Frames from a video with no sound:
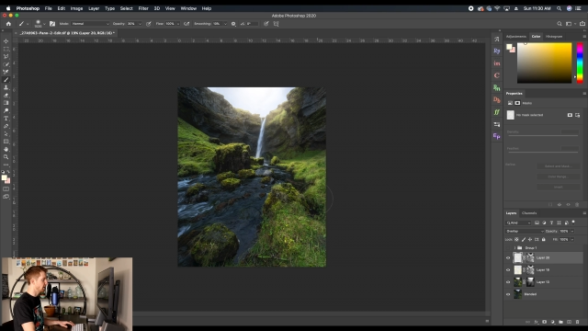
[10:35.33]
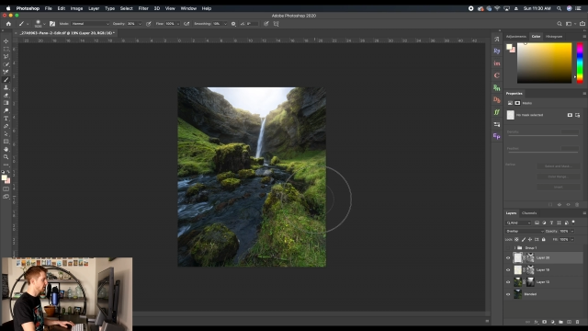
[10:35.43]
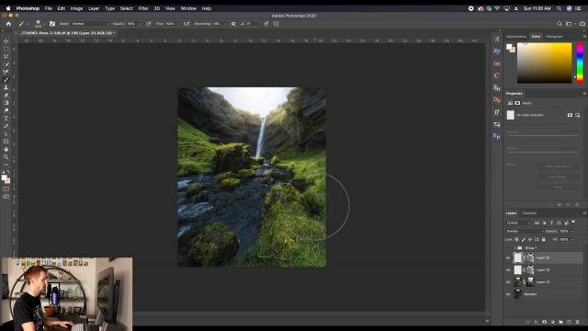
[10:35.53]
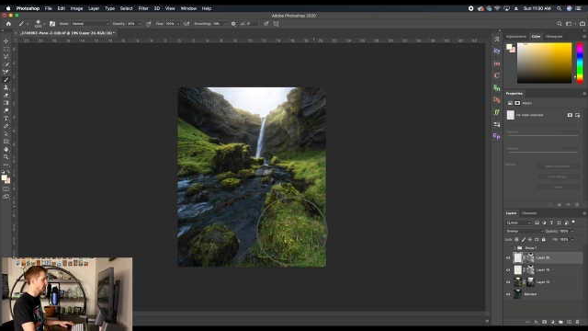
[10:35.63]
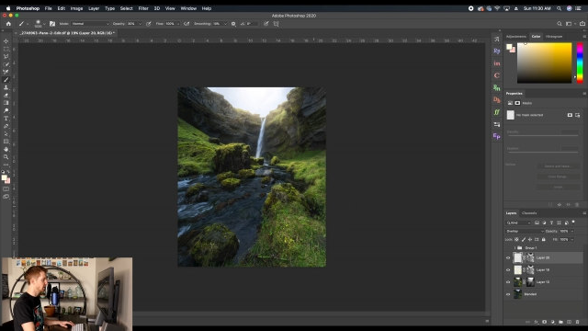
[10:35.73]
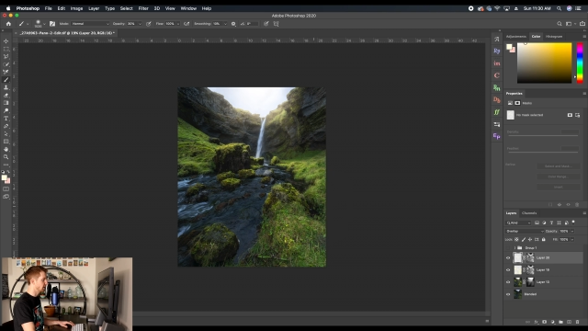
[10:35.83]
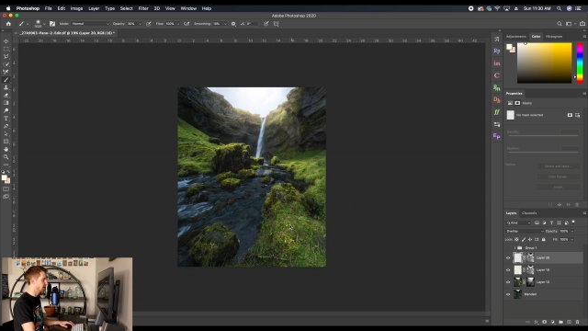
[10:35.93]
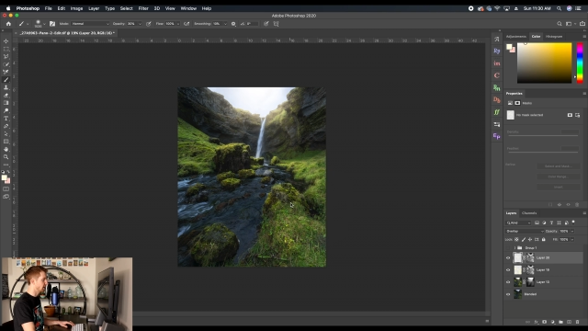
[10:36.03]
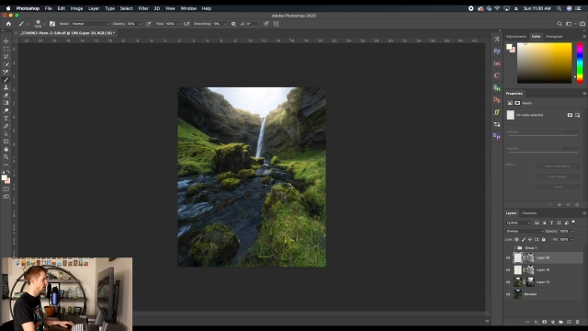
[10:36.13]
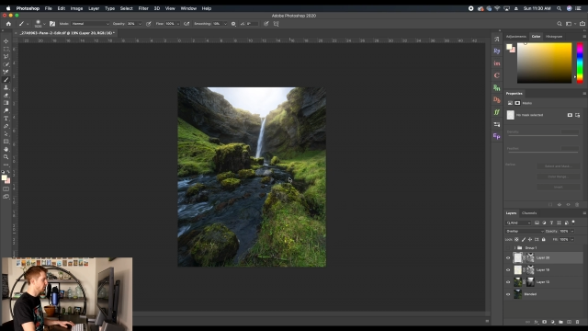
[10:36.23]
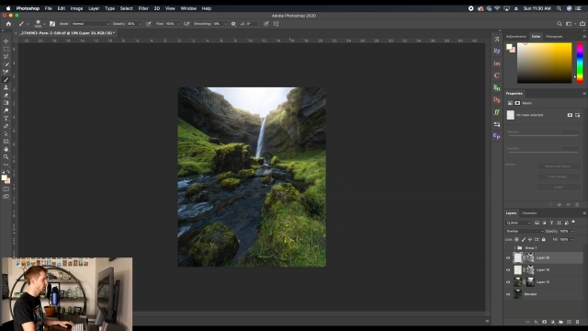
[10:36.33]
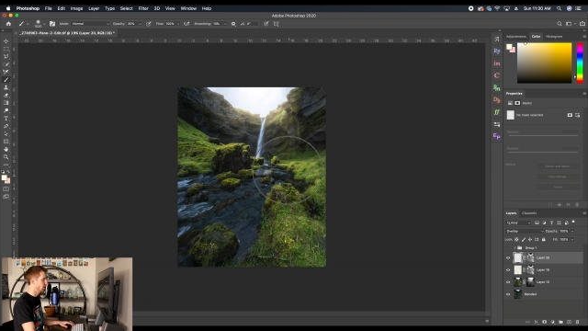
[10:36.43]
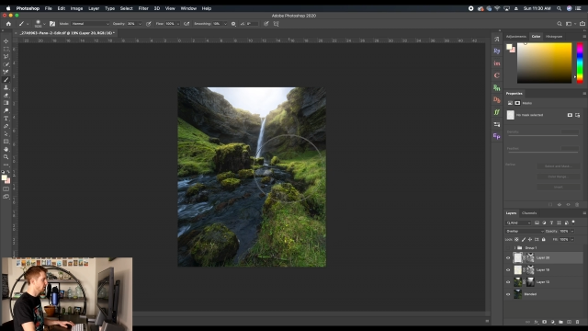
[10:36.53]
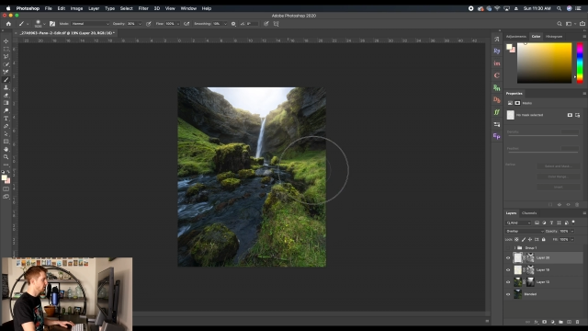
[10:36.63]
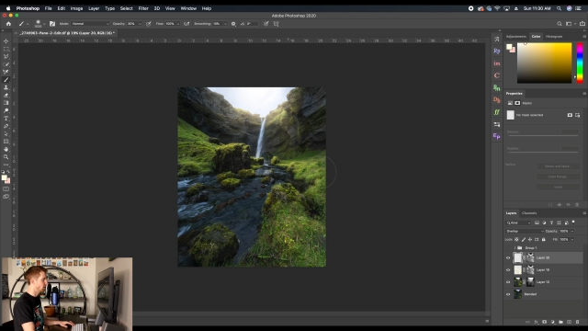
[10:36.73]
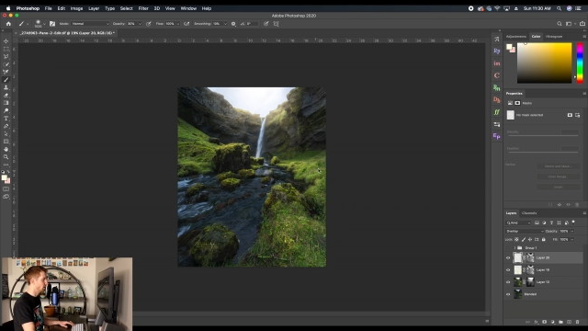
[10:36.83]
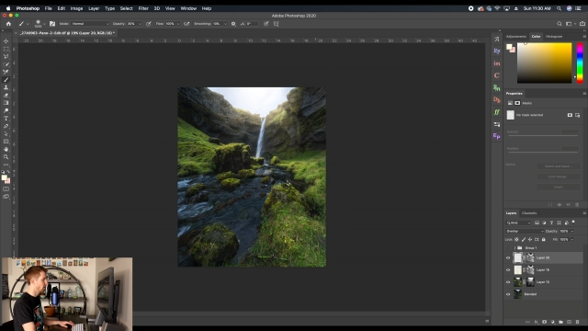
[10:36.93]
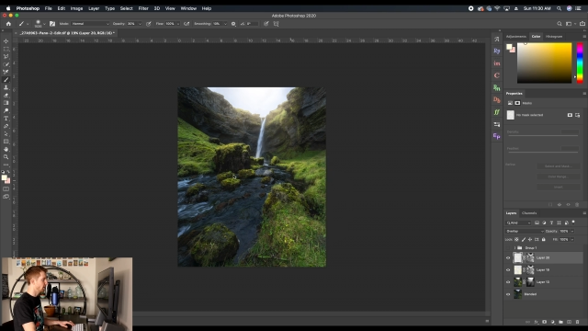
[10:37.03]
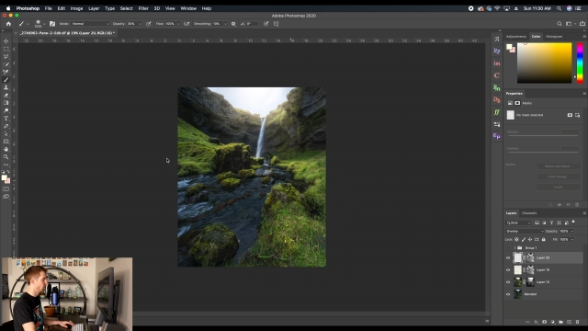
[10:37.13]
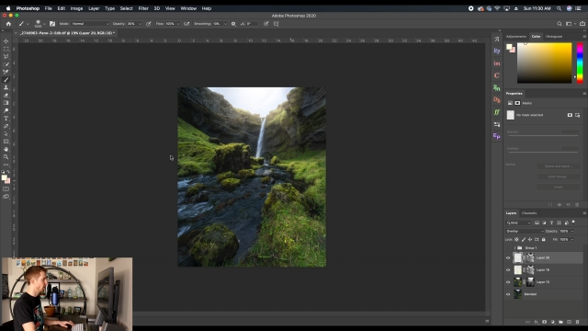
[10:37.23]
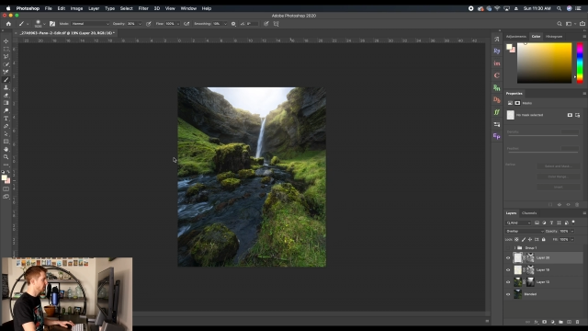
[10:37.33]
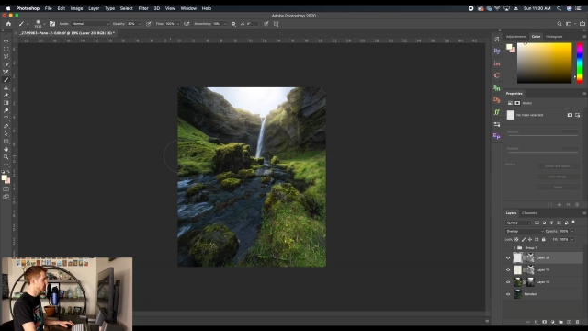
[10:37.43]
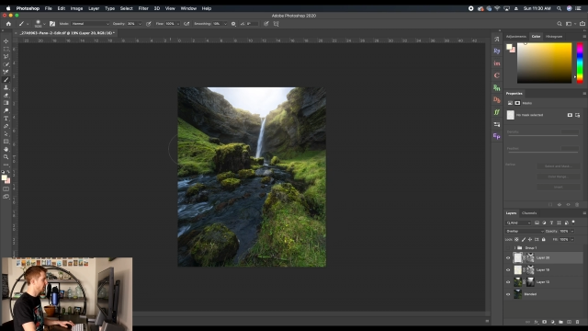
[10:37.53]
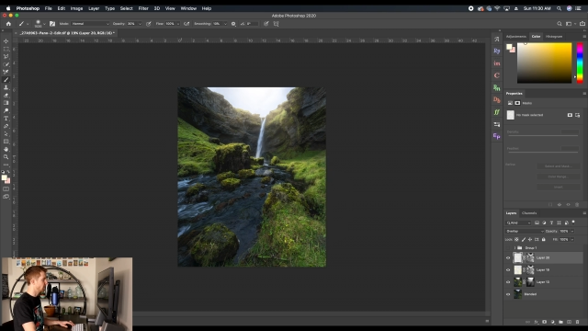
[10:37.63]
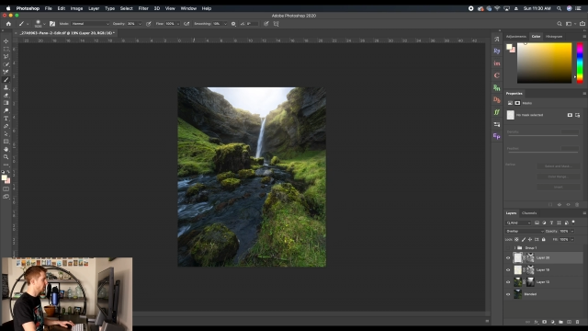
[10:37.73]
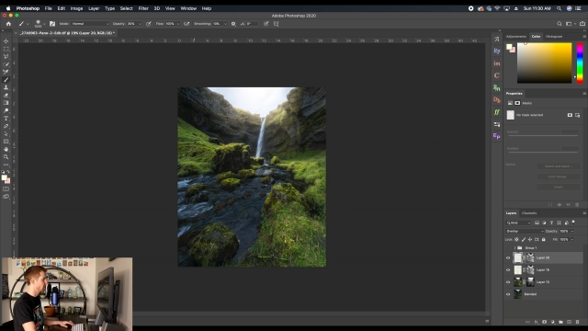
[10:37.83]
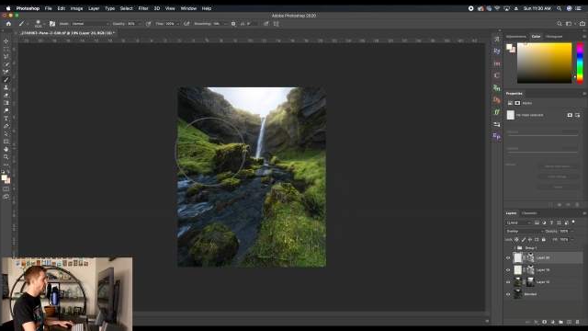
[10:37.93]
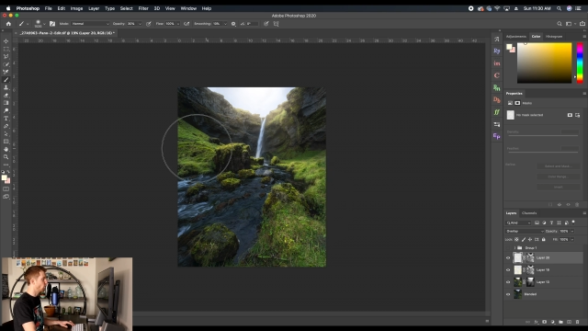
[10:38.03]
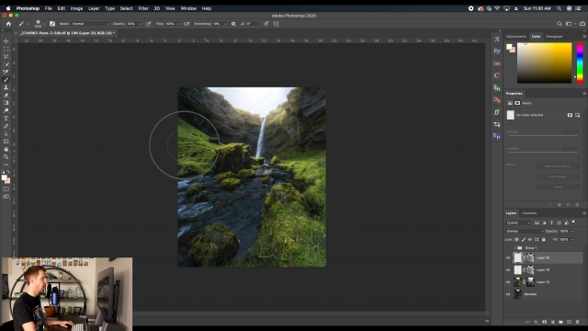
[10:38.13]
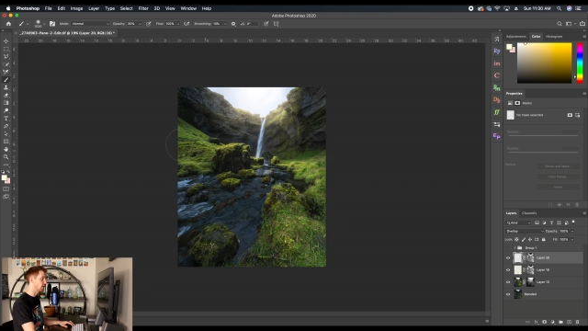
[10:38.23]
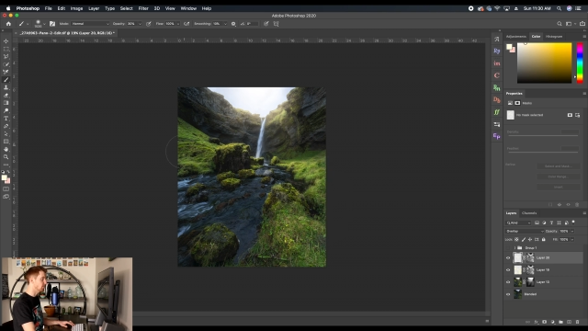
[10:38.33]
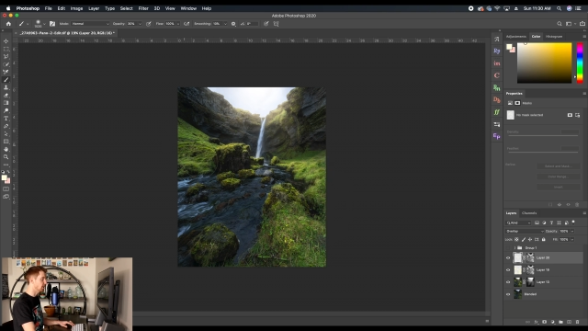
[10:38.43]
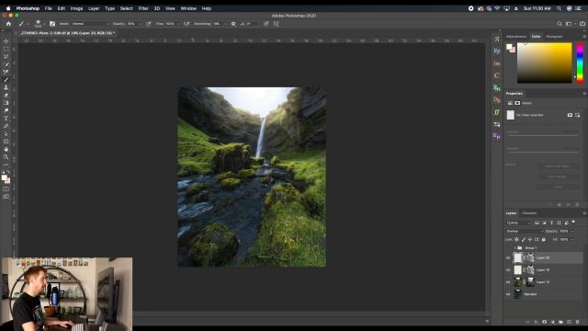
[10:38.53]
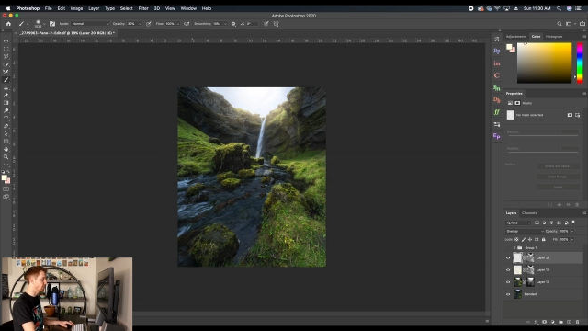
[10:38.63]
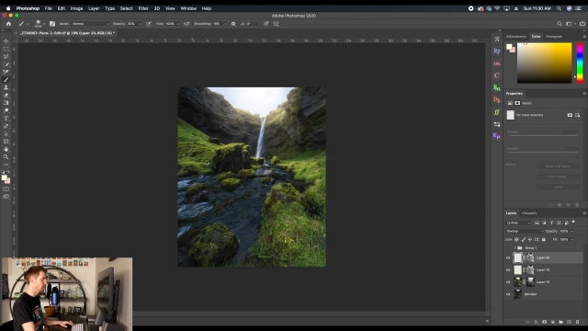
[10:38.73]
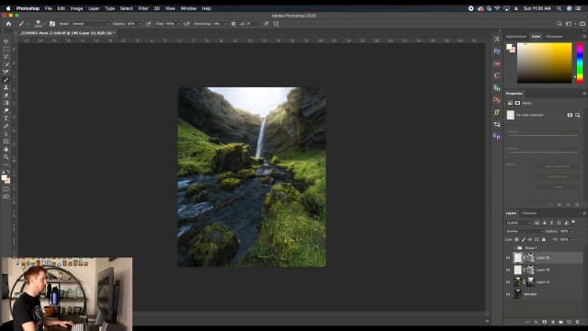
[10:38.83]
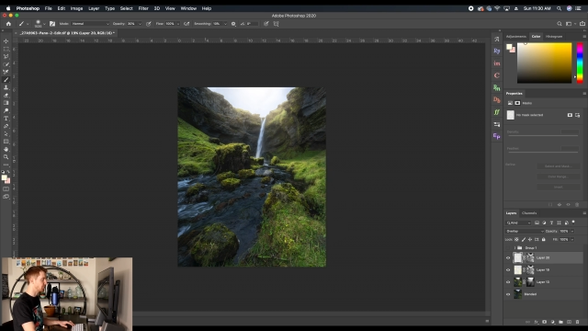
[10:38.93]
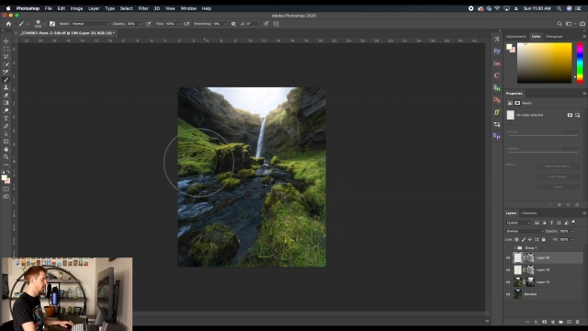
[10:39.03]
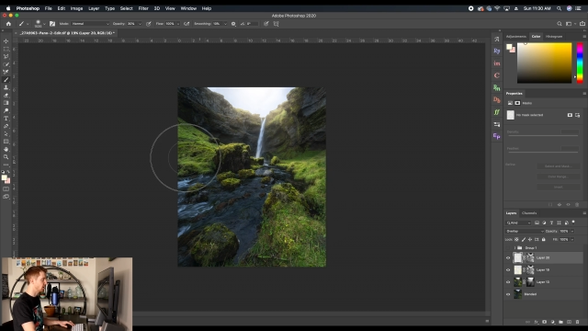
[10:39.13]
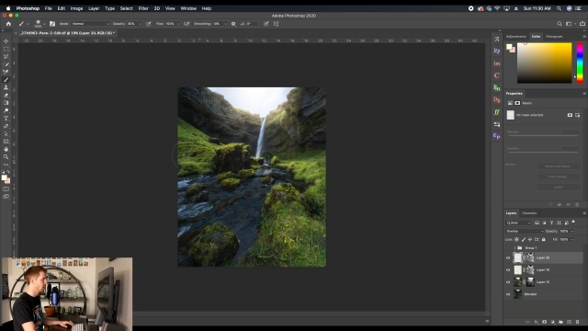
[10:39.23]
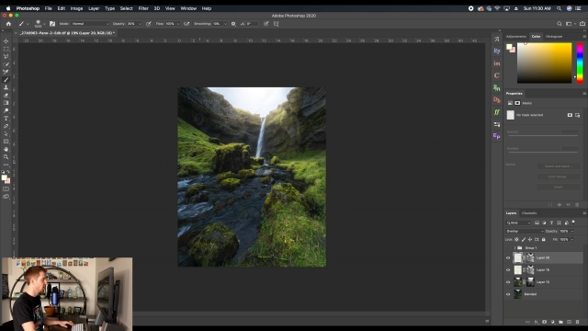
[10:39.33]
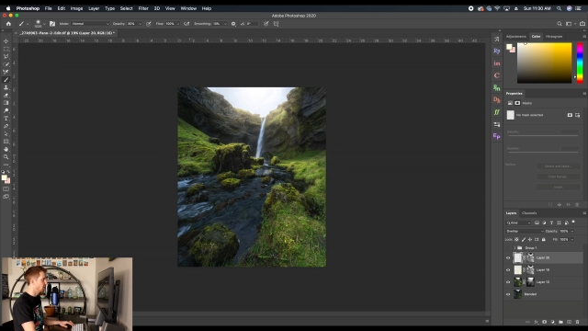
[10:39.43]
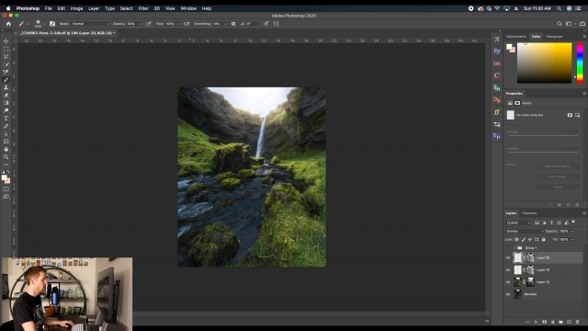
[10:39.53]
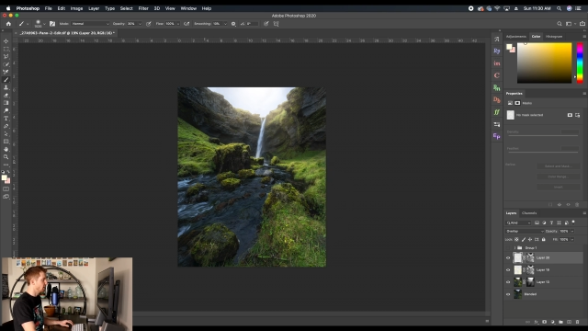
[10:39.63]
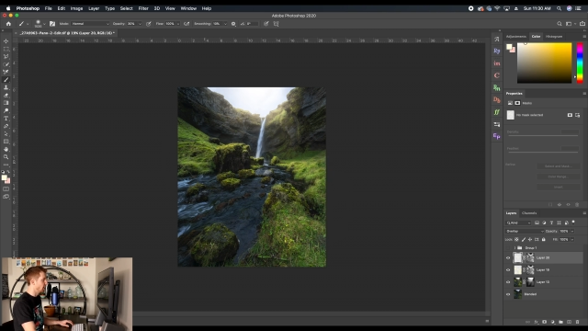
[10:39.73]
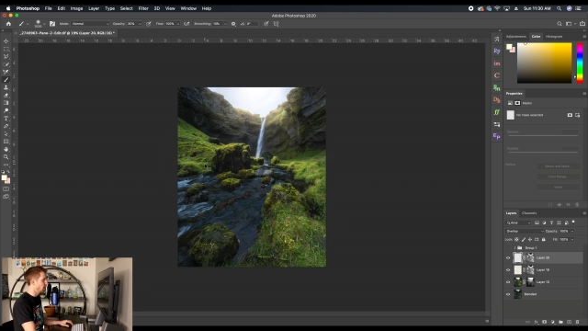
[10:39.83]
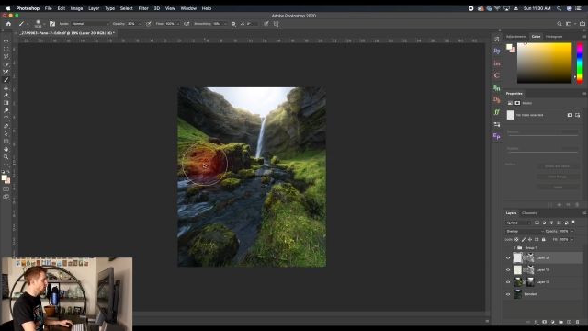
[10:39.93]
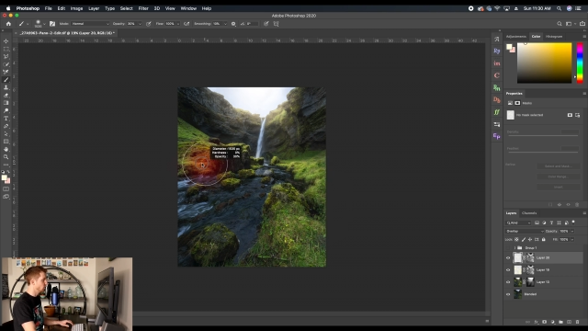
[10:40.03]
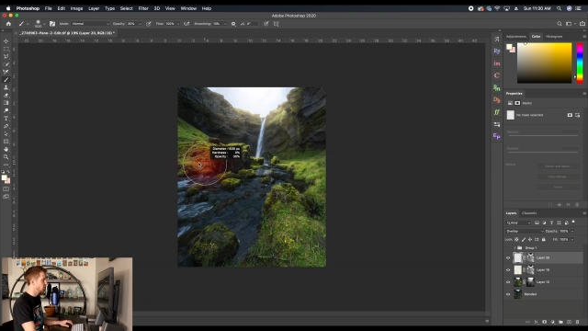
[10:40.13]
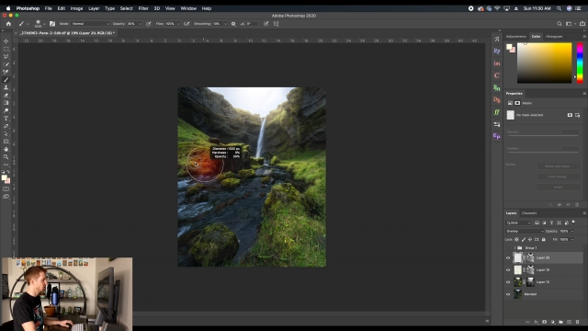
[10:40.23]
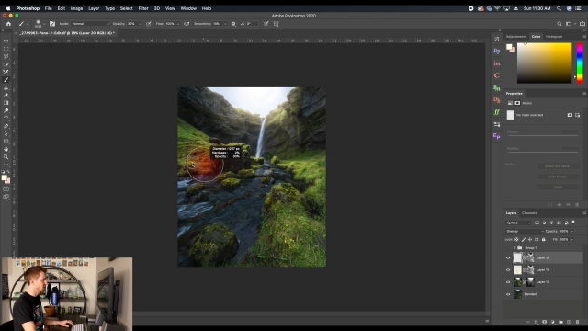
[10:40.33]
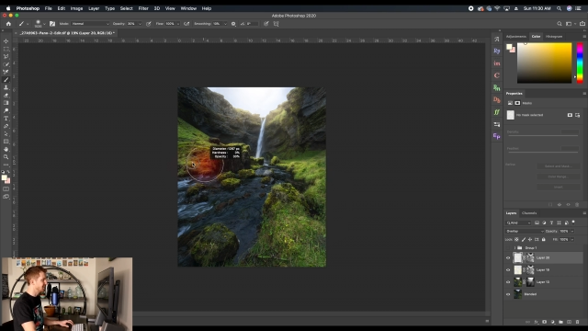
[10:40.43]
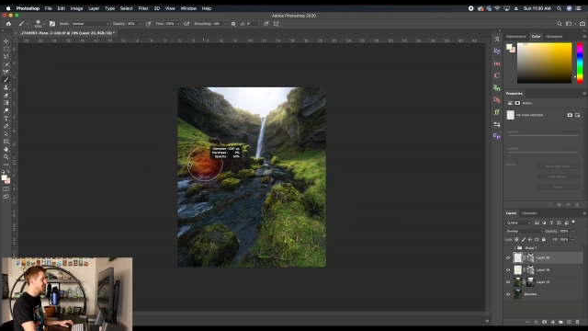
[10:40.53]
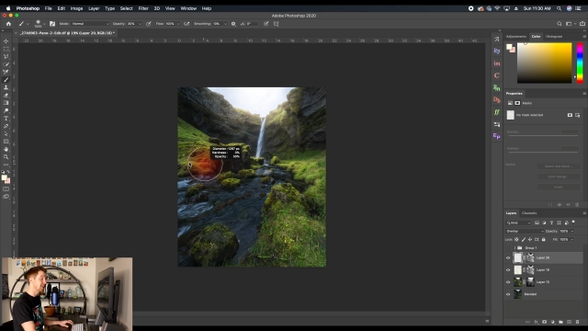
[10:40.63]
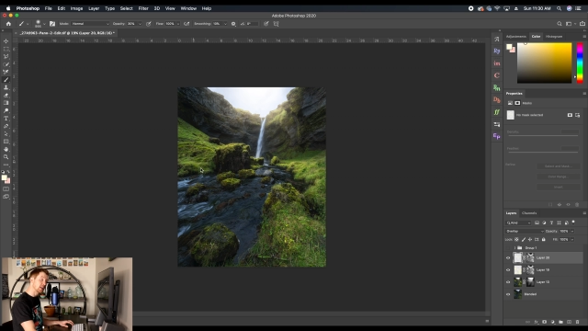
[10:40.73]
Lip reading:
Nobody's mouth can be seen.